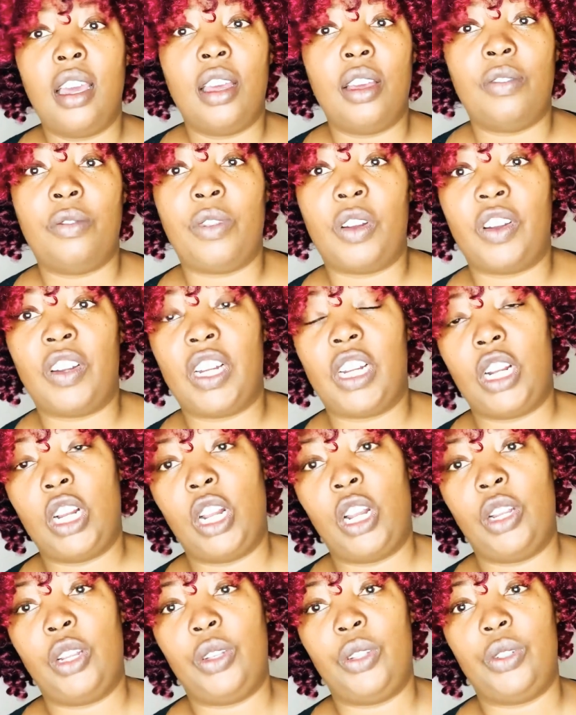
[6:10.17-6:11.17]
very
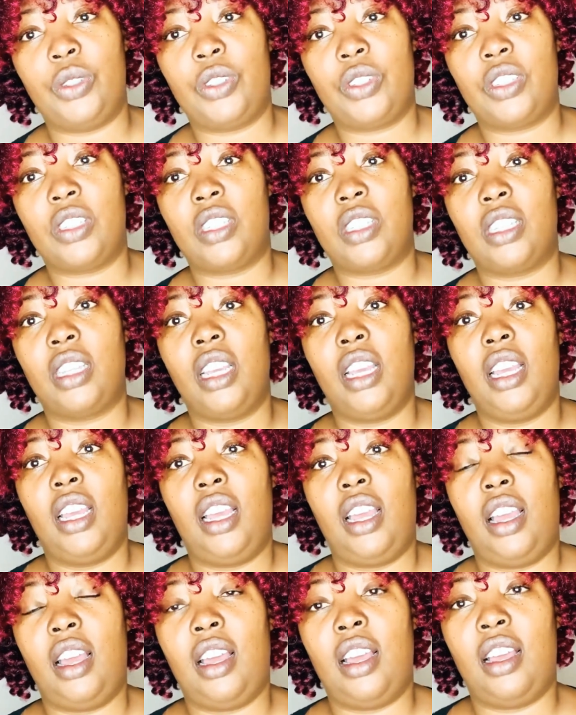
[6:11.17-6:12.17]
close,
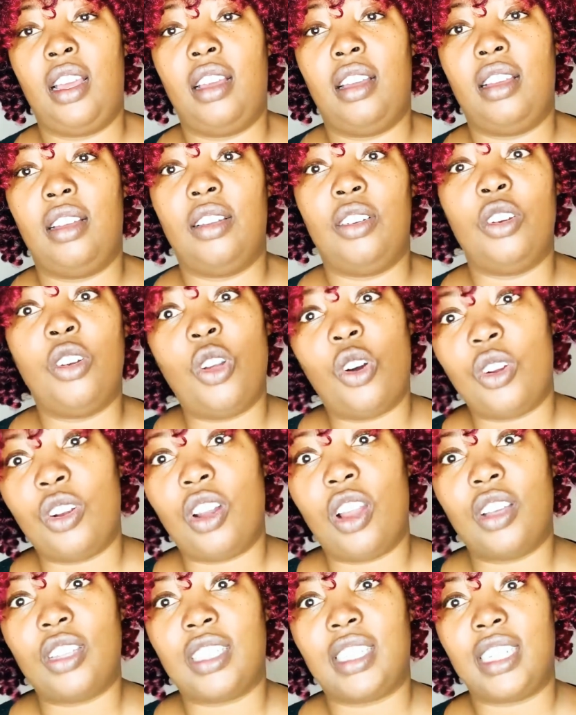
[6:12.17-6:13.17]

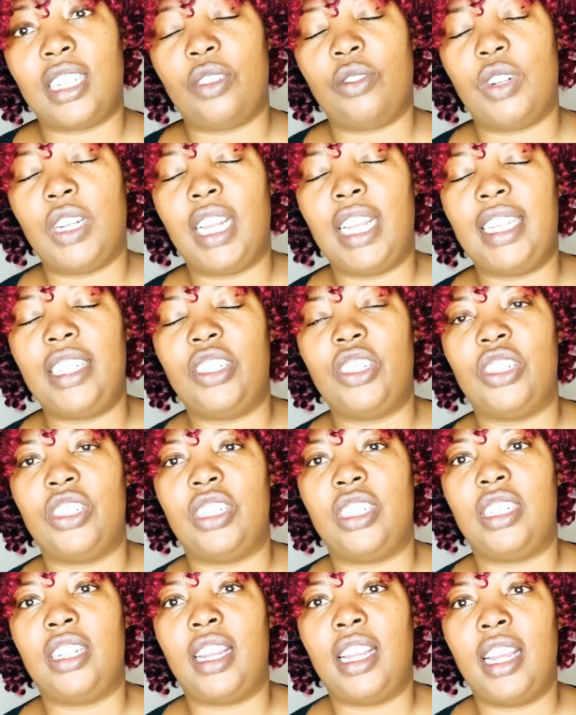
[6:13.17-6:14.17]
long-lasting
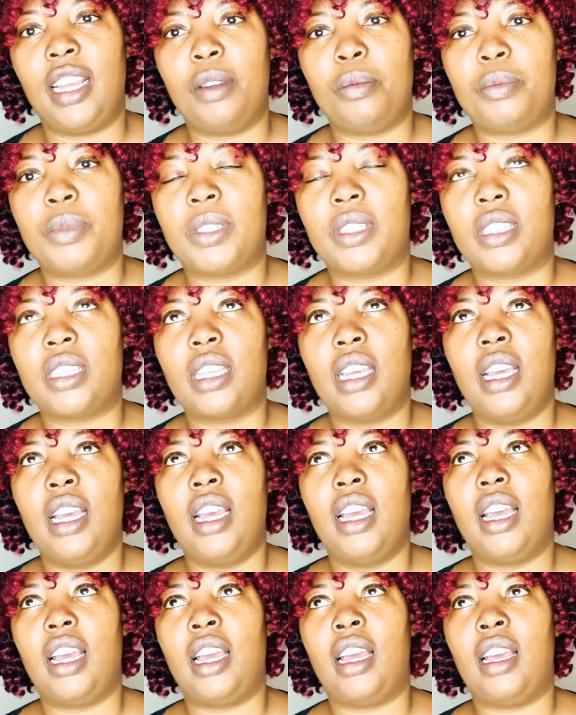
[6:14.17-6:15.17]
relationships.
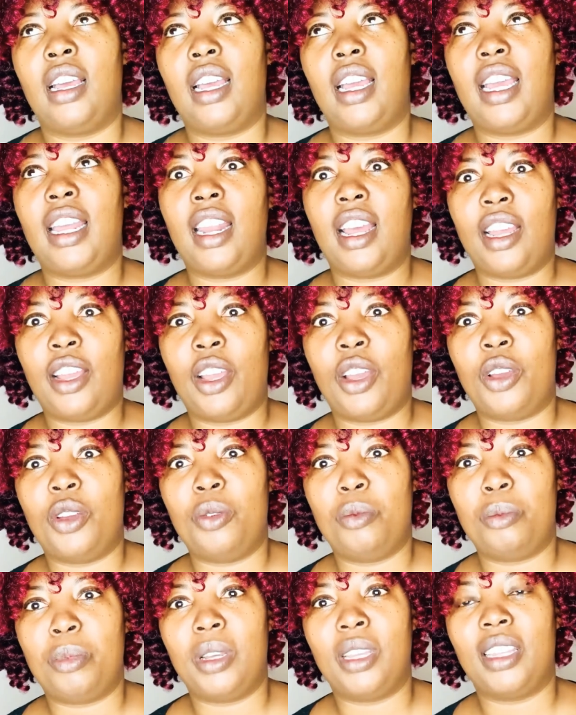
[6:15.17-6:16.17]
And I
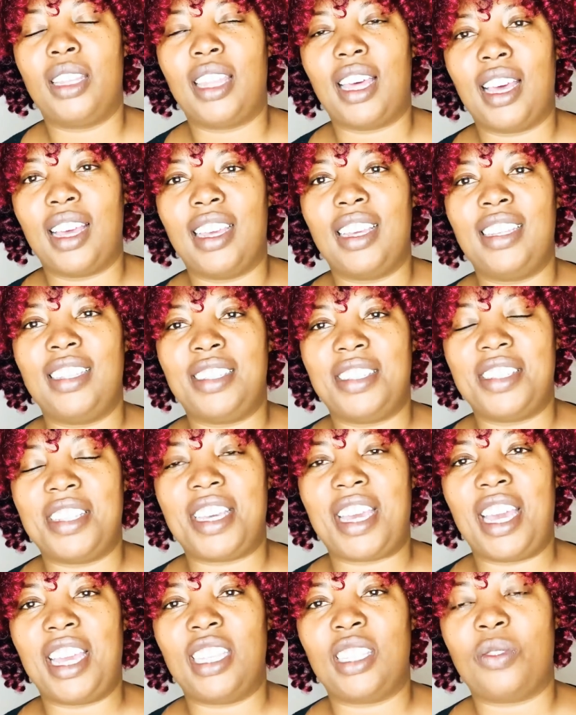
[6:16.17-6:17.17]
hope that is the
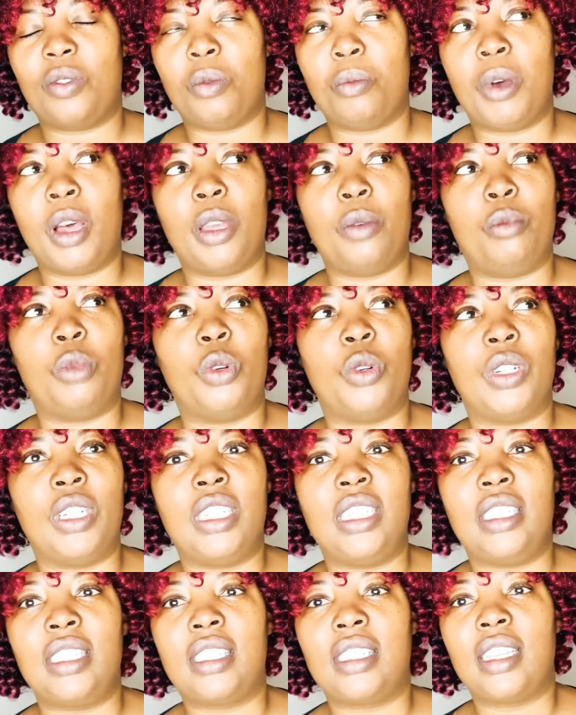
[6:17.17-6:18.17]
case for my
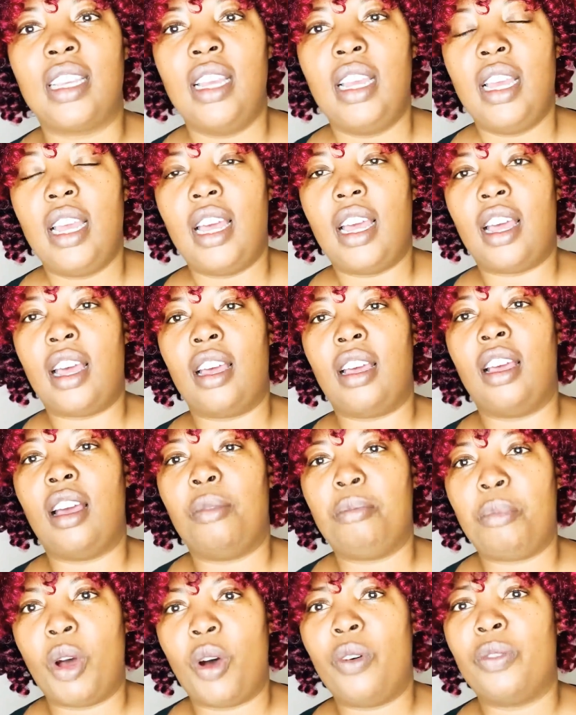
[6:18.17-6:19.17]
boys. But
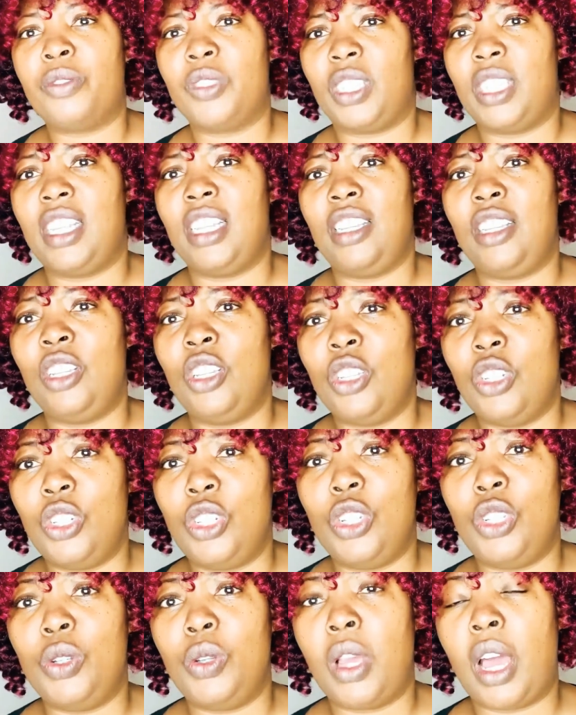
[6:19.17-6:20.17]
obviously you
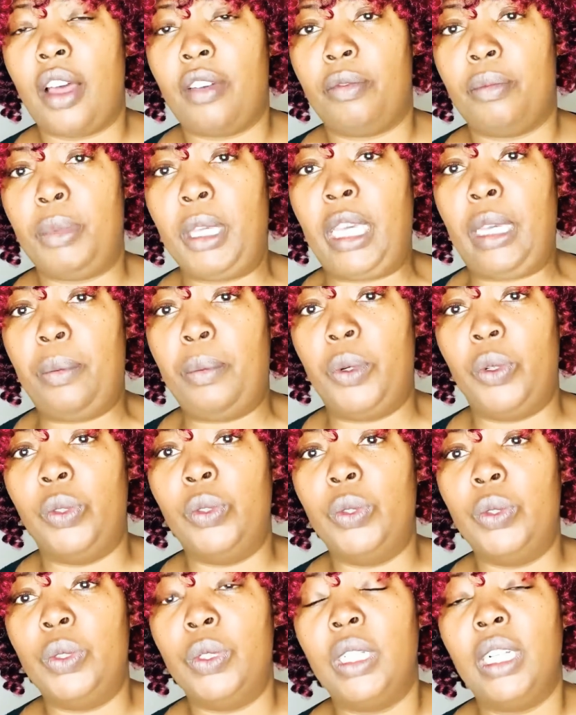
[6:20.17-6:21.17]
do have
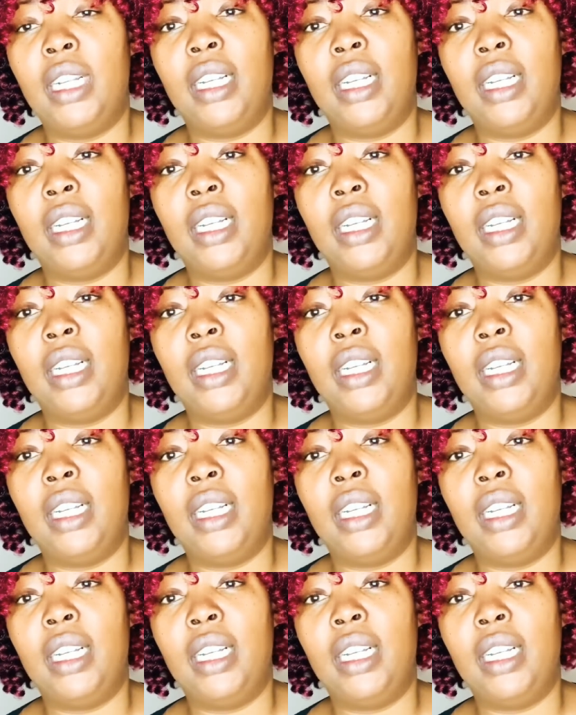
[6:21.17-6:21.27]
people